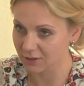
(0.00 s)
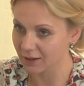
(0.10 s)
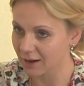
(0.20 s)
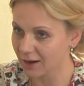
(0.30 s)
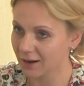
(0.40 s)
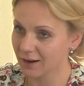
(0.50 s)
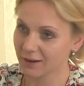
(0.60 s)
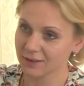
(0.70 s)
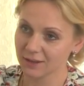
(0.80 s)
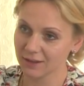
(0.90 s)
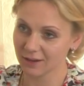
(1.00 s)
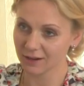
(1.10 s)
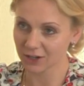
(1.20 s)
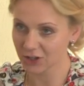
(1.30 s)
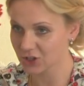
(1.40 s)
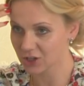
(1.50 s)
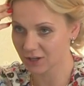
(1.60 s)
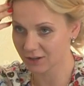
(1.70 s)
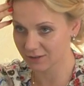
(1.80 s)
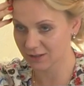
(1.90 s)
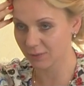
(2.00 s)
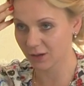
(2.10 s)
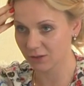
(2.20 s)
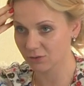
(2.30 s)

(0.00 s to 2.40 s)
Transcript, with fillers: I got the idea that my